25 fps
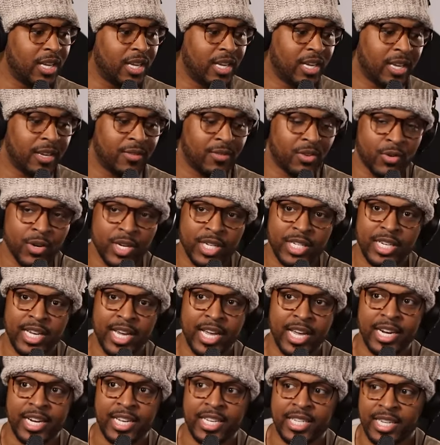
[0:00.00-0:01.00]
if
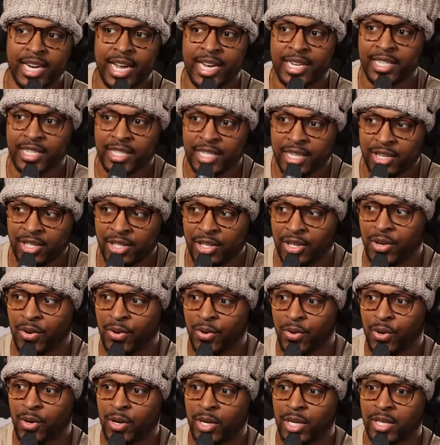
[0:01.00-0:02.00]
Christianity is not centered
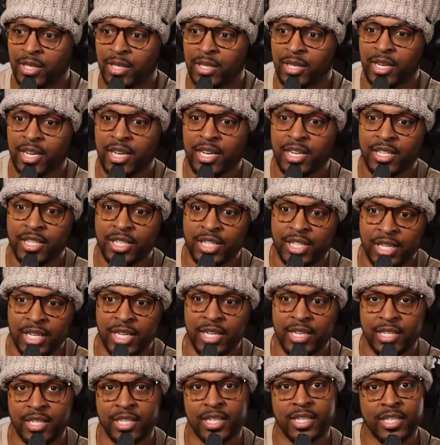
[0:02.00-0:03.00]
on
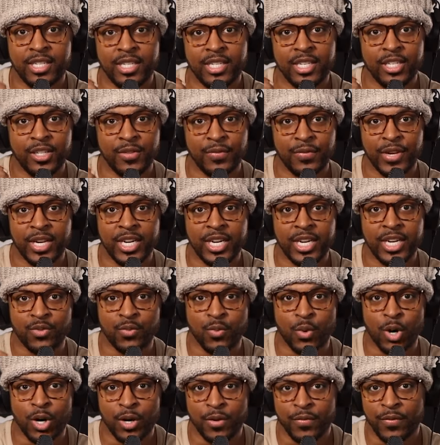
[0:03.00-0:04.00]
Jesus's finished
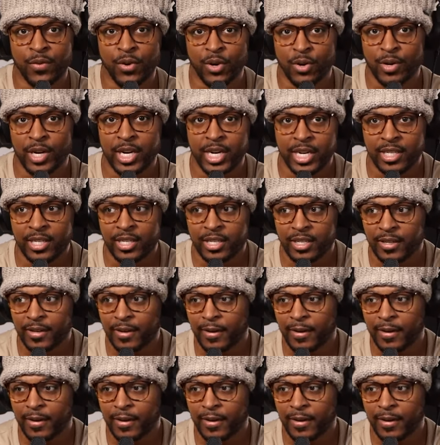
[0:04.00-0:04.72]
work for us,